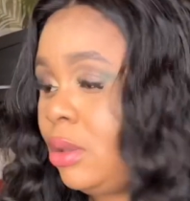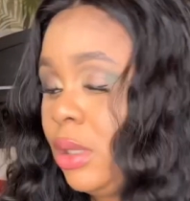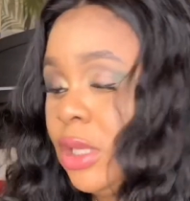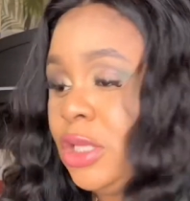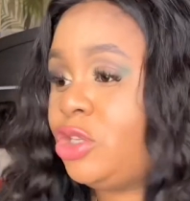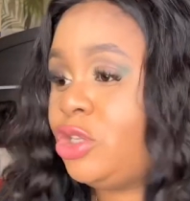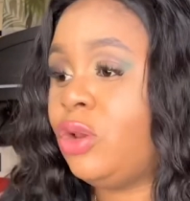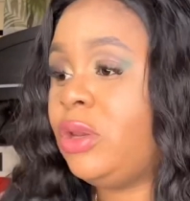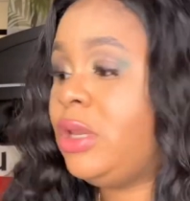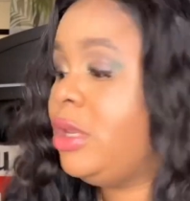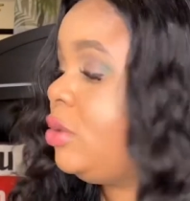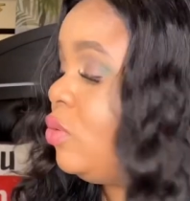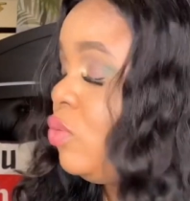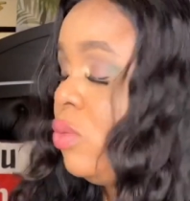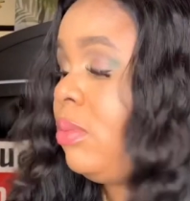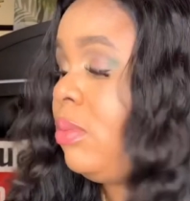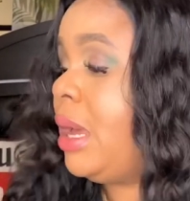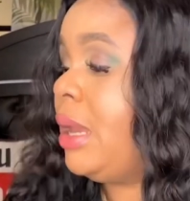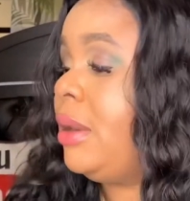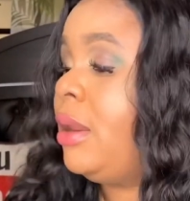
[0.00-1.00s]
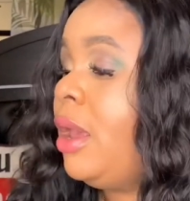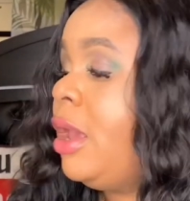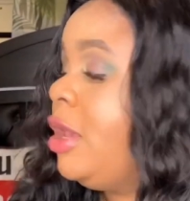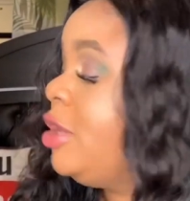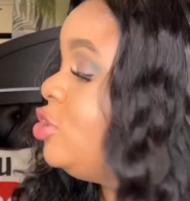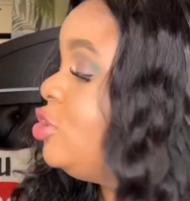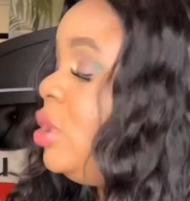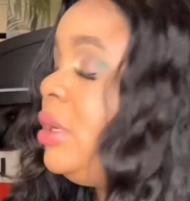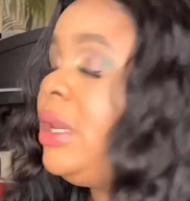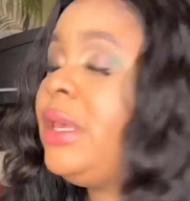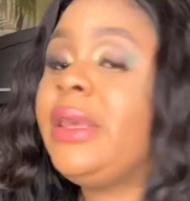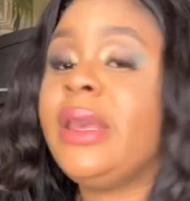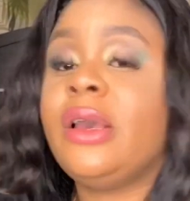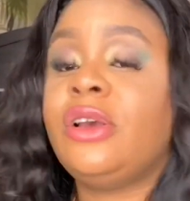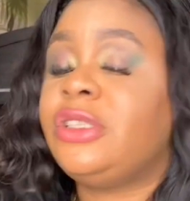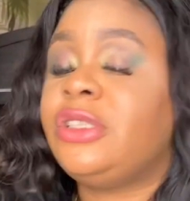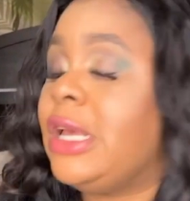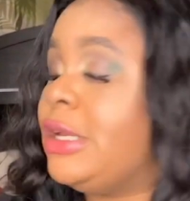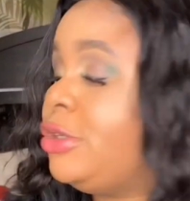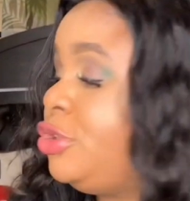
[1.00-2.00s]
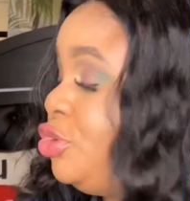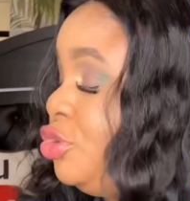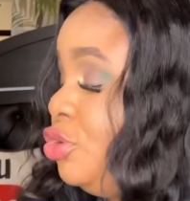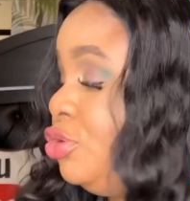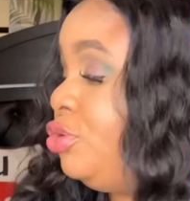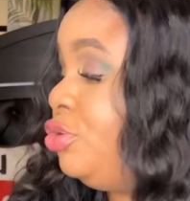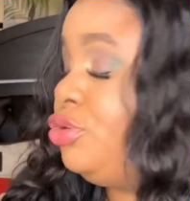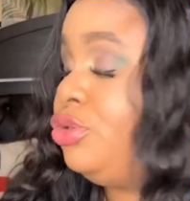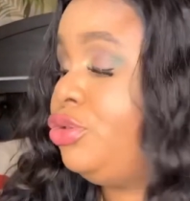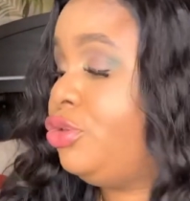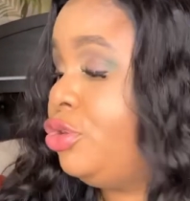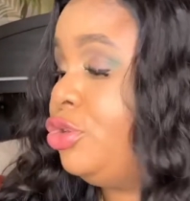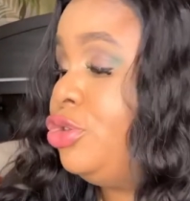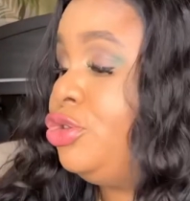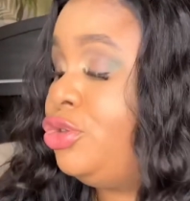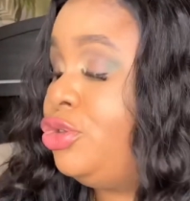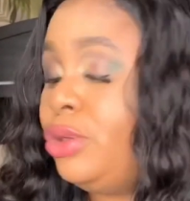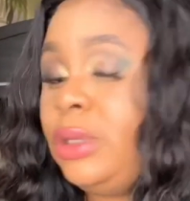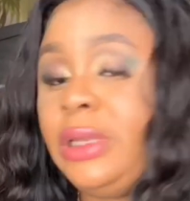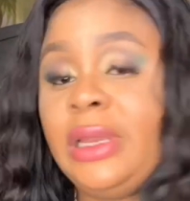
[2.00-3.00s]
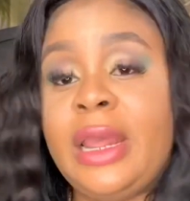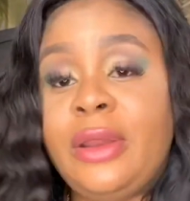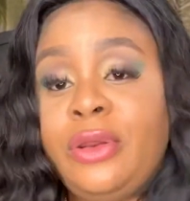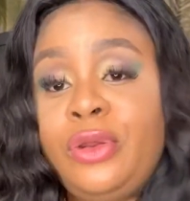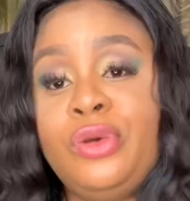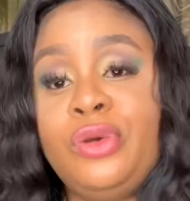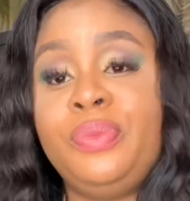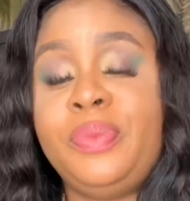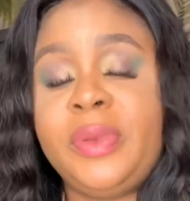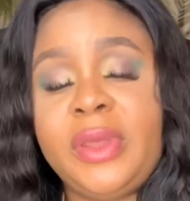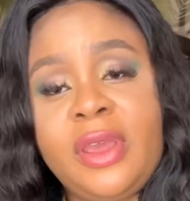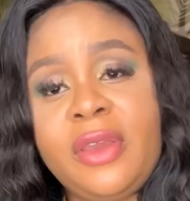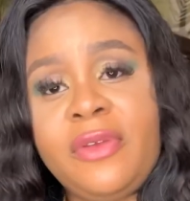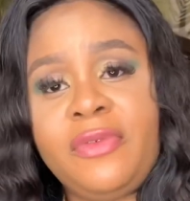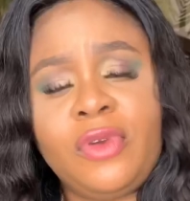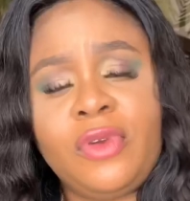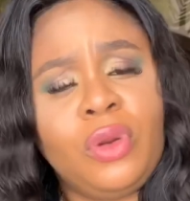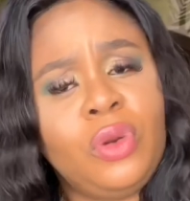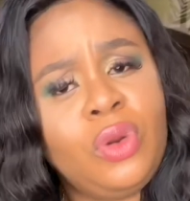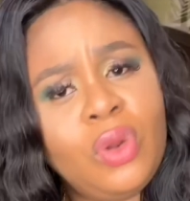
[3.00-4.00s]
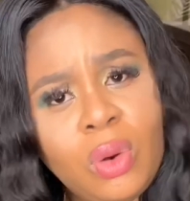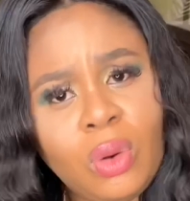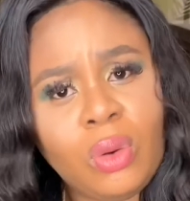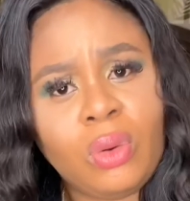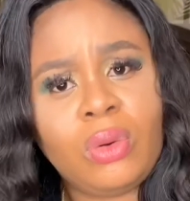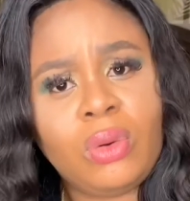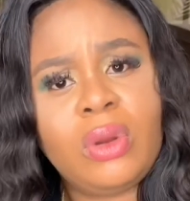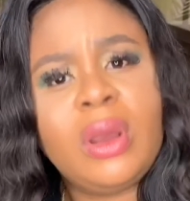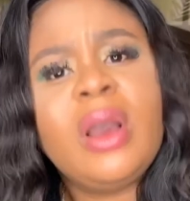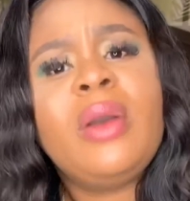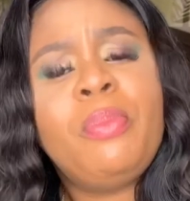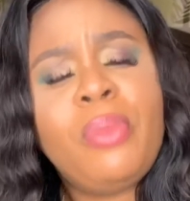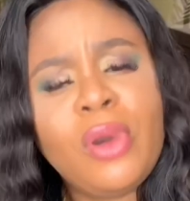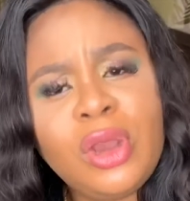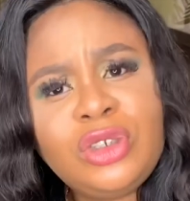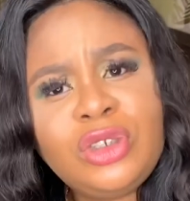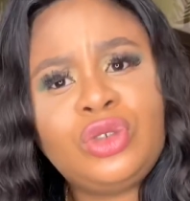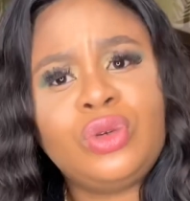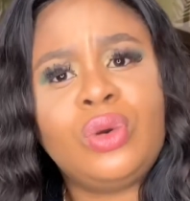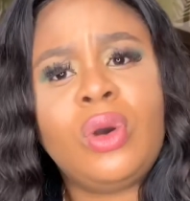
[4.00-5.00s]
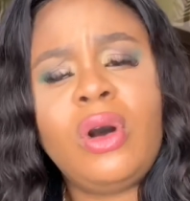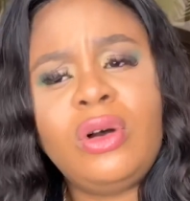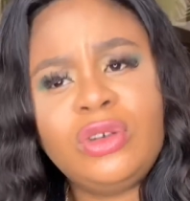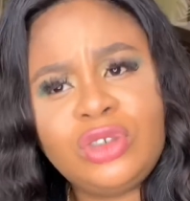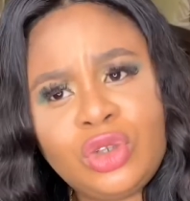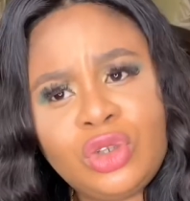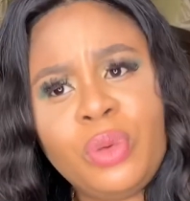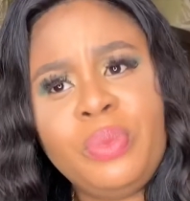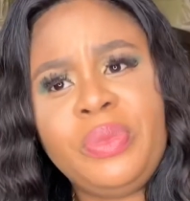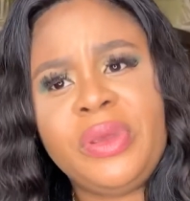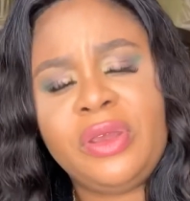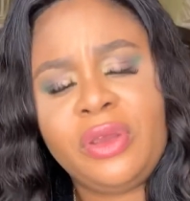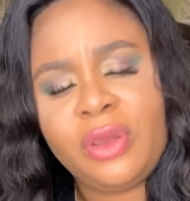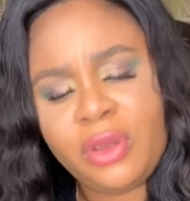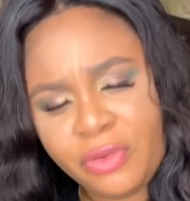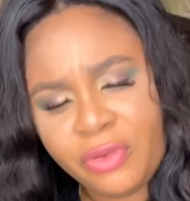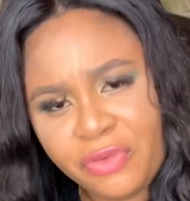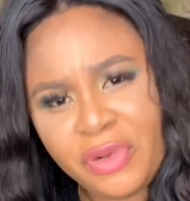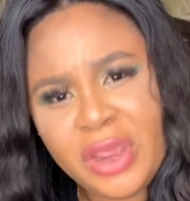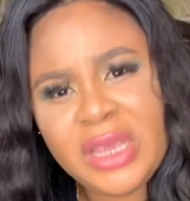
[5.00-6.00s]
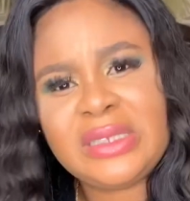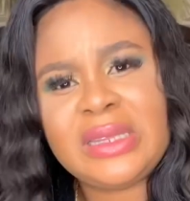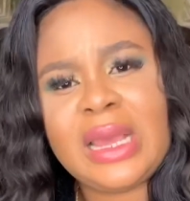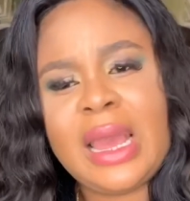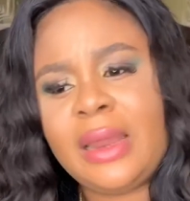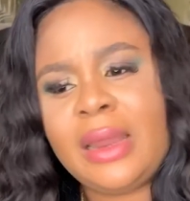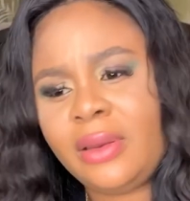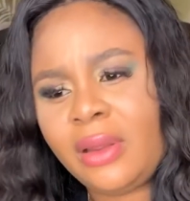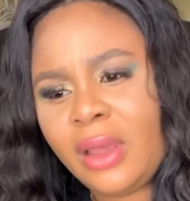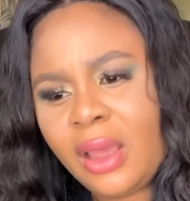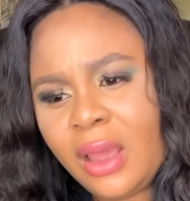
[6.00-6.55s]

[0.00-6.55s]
It's only the woman, it's only girls that should learn good behavior. No, boys should also be raised and